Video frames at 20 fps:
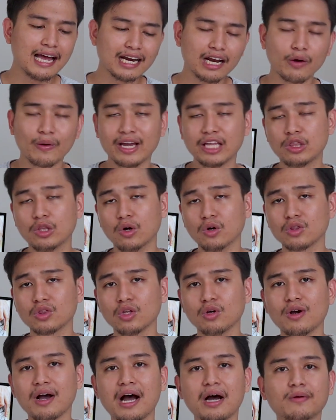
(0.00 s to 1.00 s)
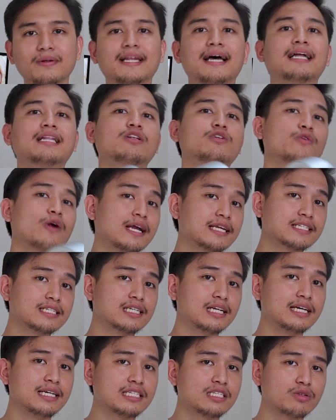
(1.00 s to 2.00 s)
Now, I don't know how that
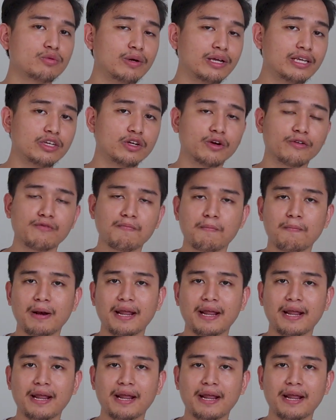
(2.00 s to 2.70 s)
translates when you're